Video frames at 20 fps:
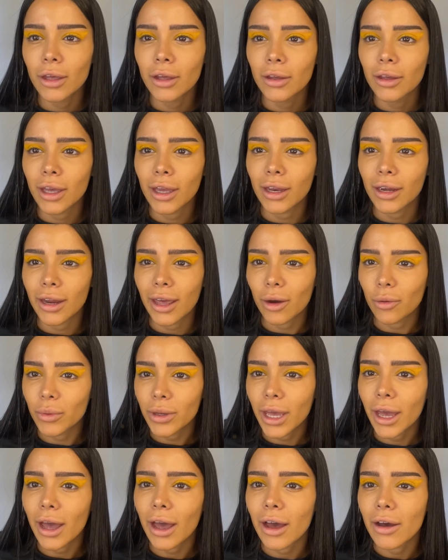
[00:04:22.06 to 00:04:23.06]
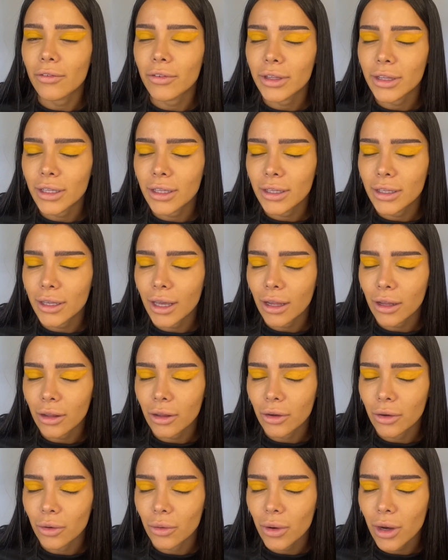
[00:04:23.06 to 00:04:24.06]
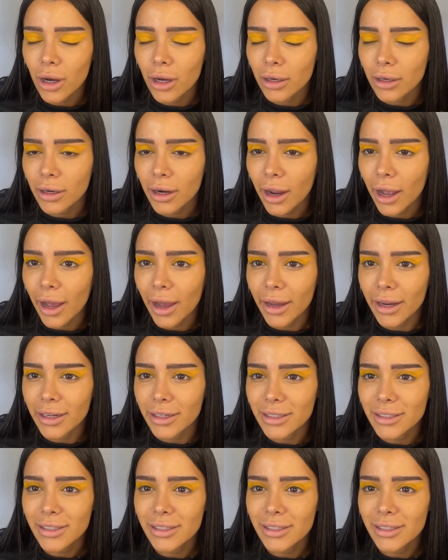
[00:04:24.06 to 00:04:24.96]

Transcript: Okay, now we have the yellow on our eyes.